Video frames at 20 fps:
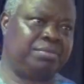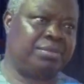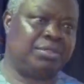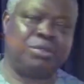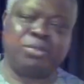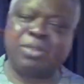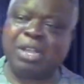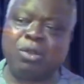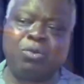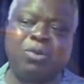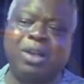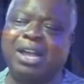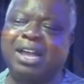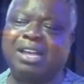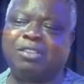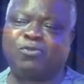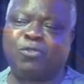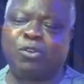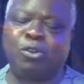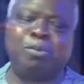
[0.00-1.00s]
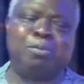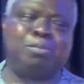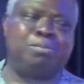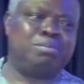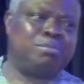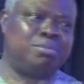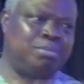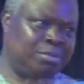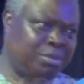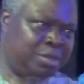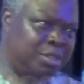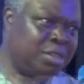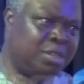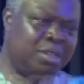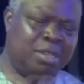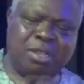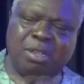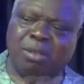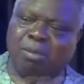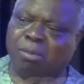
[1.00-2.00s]
You can go and ask from
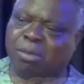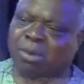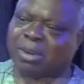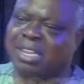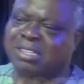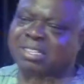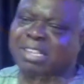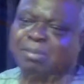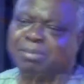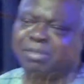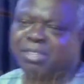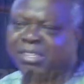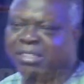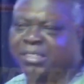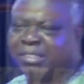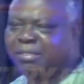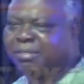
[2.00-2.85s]
Brother Samson,